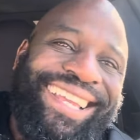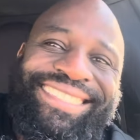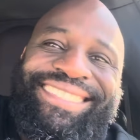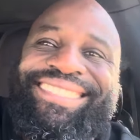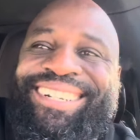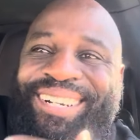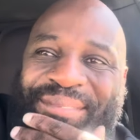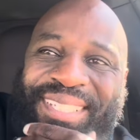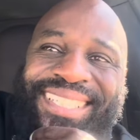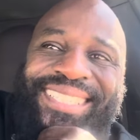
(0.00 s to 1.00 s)
You know what I
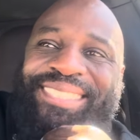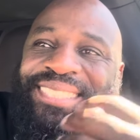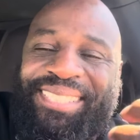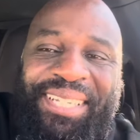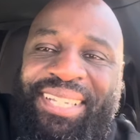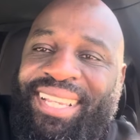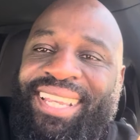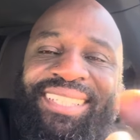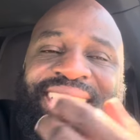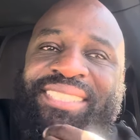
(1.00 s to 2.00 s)
mean? These are just
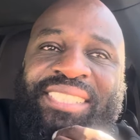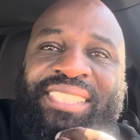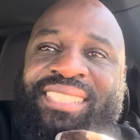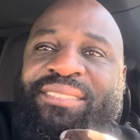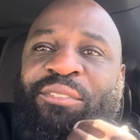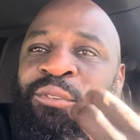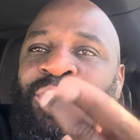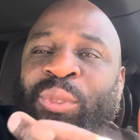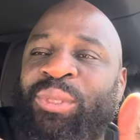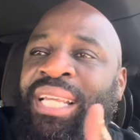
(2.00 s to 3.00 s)

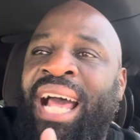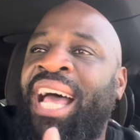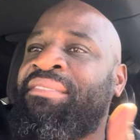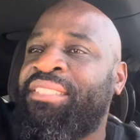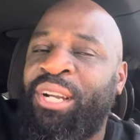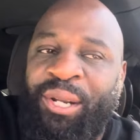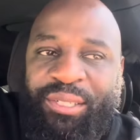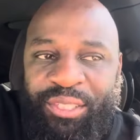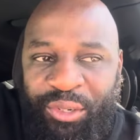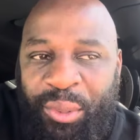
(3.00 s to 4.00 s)
rules that I've
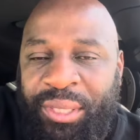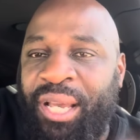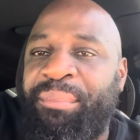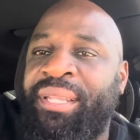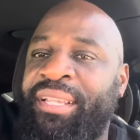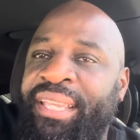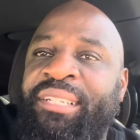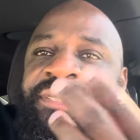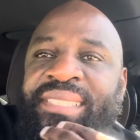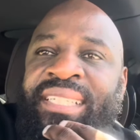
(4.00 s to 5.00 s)
learned growing up in the
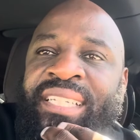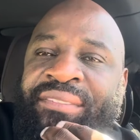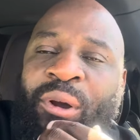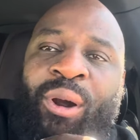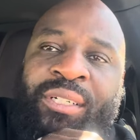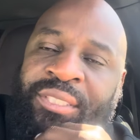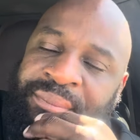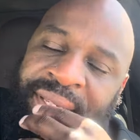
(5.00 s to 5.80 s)
inner city of Harlem